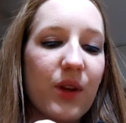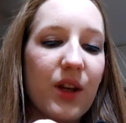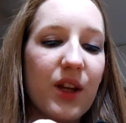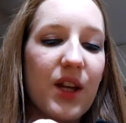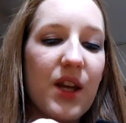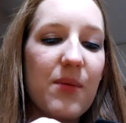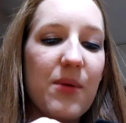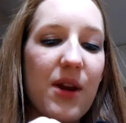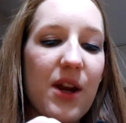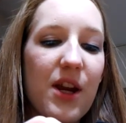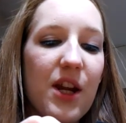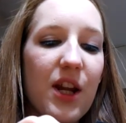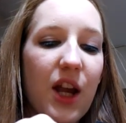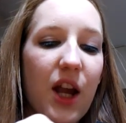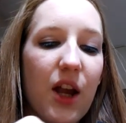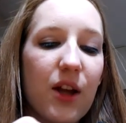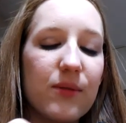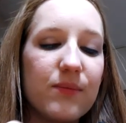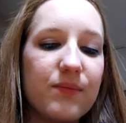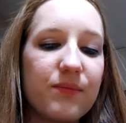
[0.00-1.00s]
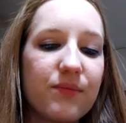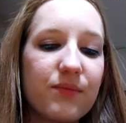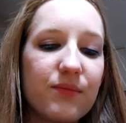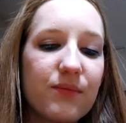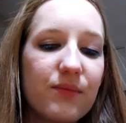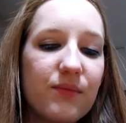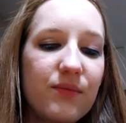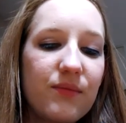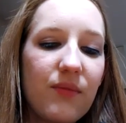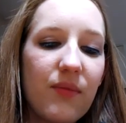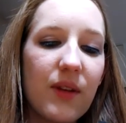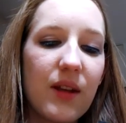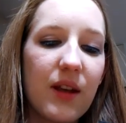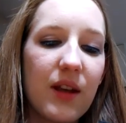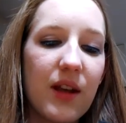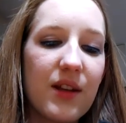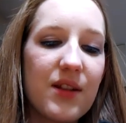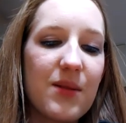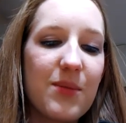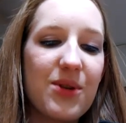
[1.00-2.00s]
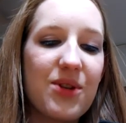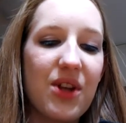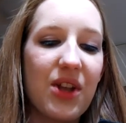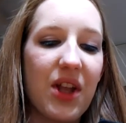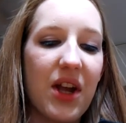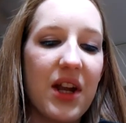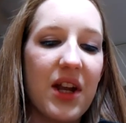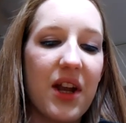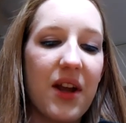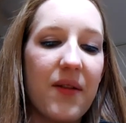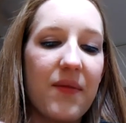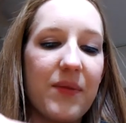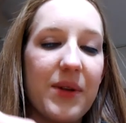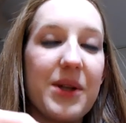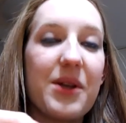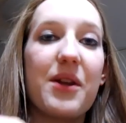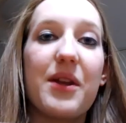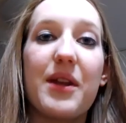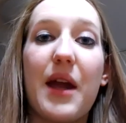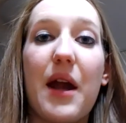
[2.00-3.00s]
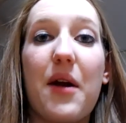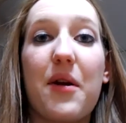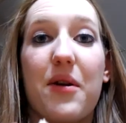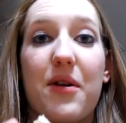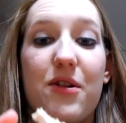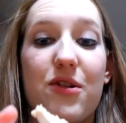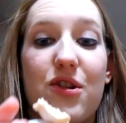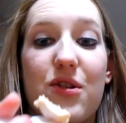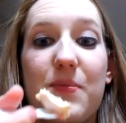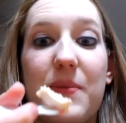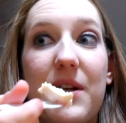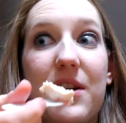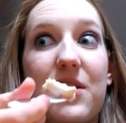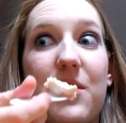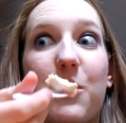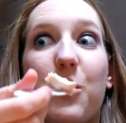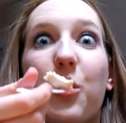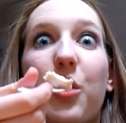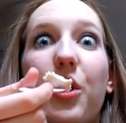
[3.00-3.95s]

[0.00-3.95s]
I keep eating it. I guess it means I like it. Either that or it's just because I'm